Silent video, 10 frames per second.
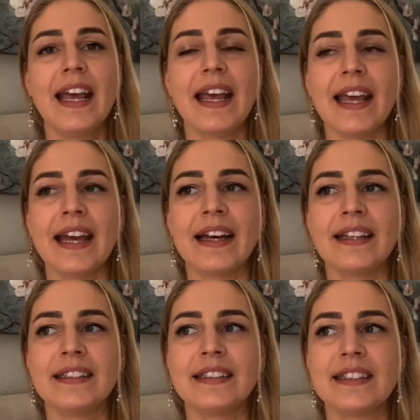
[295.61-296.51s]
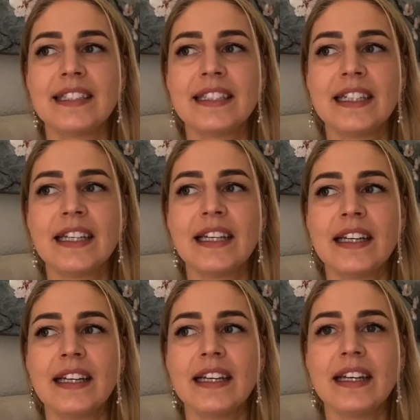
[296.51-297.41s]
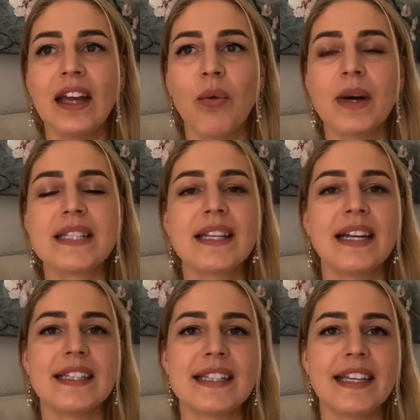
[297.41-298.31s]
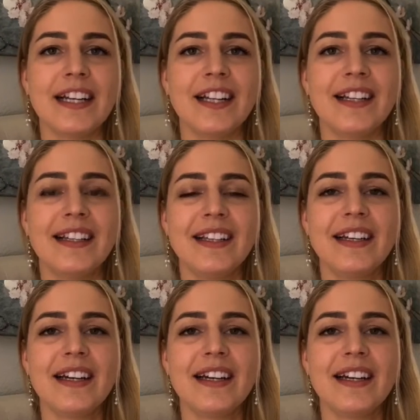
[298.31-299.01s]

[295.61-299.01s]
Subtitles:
And it wasn't until